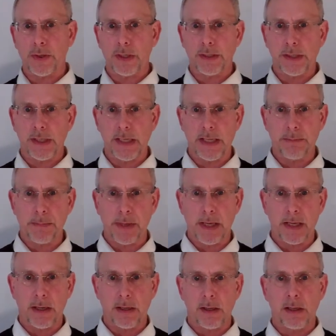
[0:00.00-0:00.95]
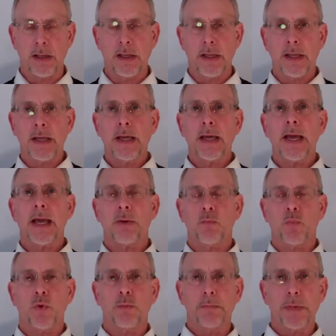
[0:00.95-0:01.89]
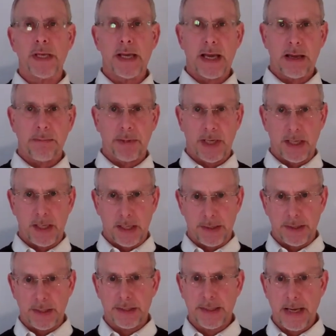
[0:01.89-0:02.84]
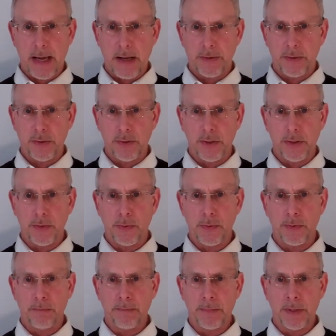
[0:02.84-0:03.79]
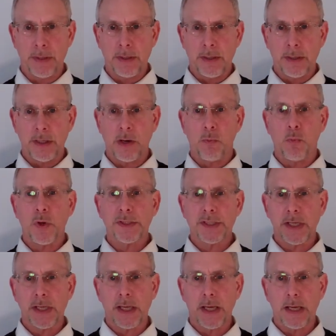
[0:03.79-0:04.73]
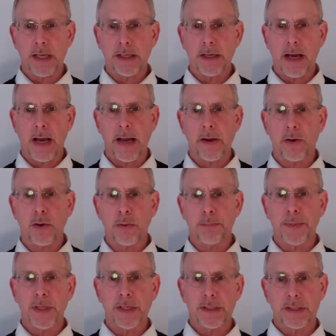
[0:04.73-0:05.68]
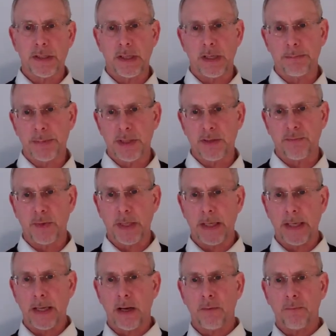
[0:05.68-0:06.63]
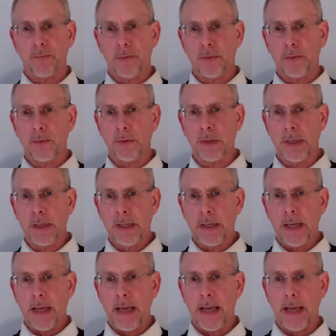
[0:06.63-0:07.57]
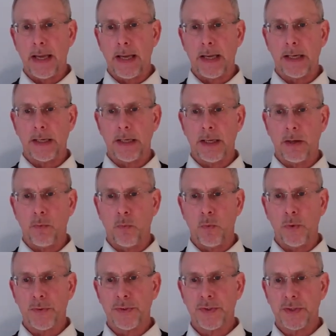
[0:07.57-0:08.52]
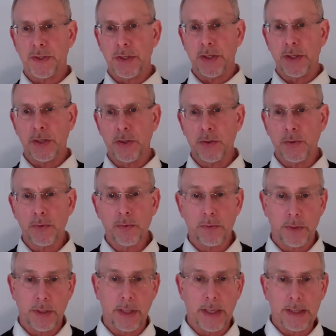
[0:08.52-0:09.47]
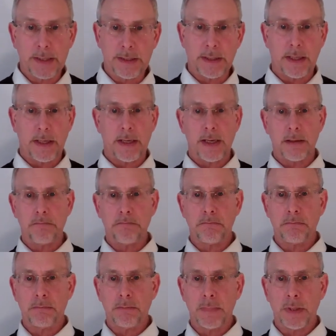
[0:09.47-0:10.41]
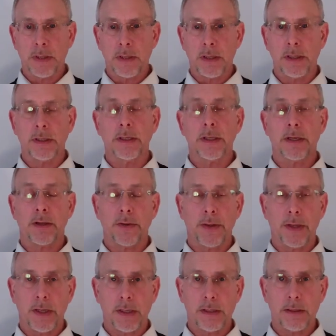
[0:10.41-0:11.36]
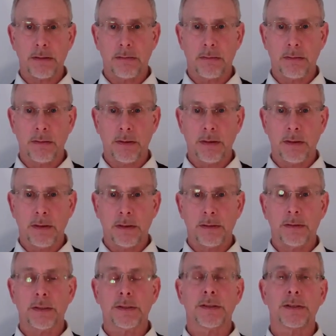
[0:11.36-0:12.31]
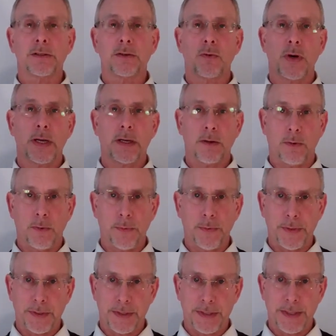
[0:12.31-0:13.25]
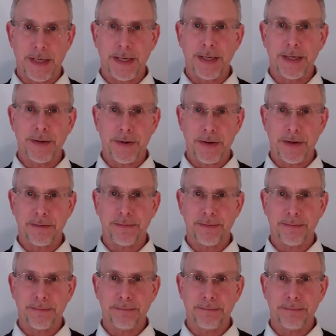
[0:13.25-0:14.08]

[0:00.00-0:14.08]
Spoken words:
in the email, and we'll be happy to get this out to you. Now, once again, I hope these tips have been helpful, and we'll see you the next time. Until then, this is Greg Holton signing off.